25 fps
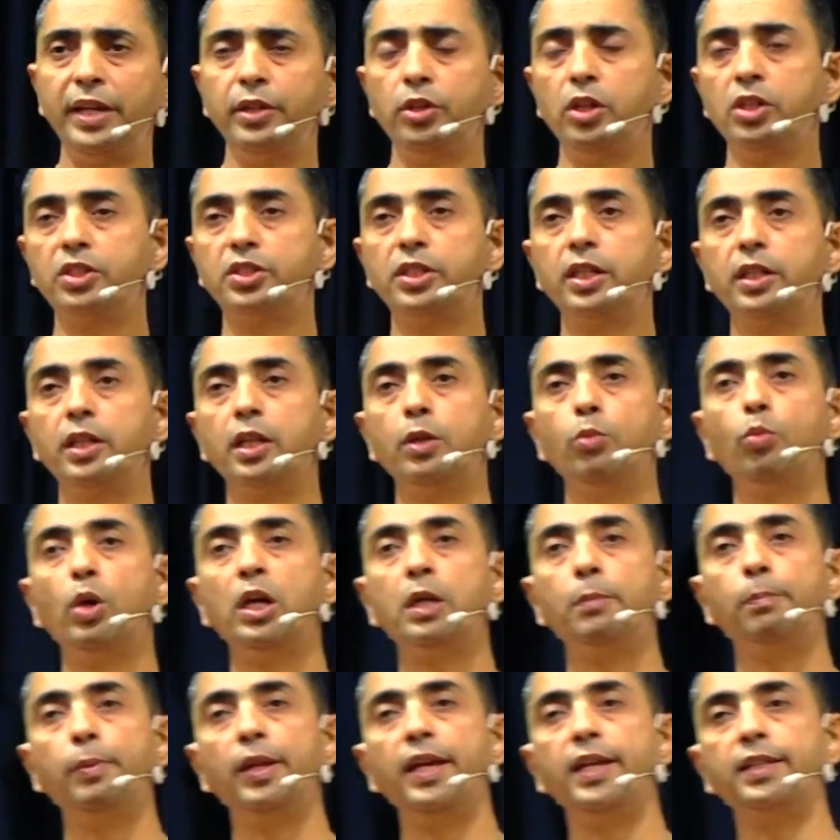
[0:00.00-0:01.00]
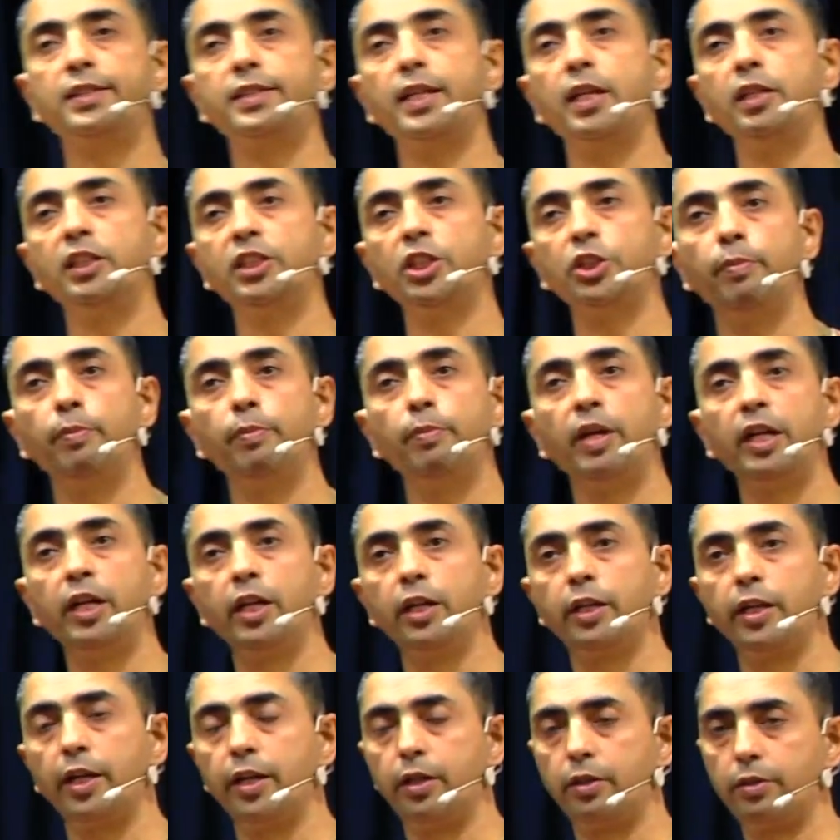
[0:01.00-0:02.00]
Why not sit in one place and just
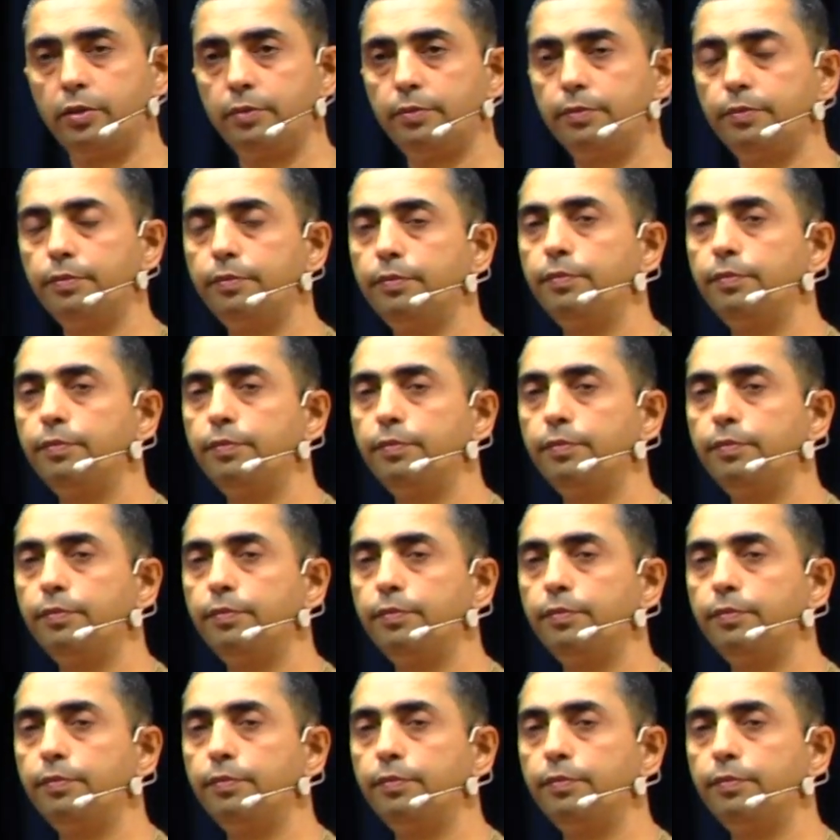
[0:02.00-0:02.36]
meditate?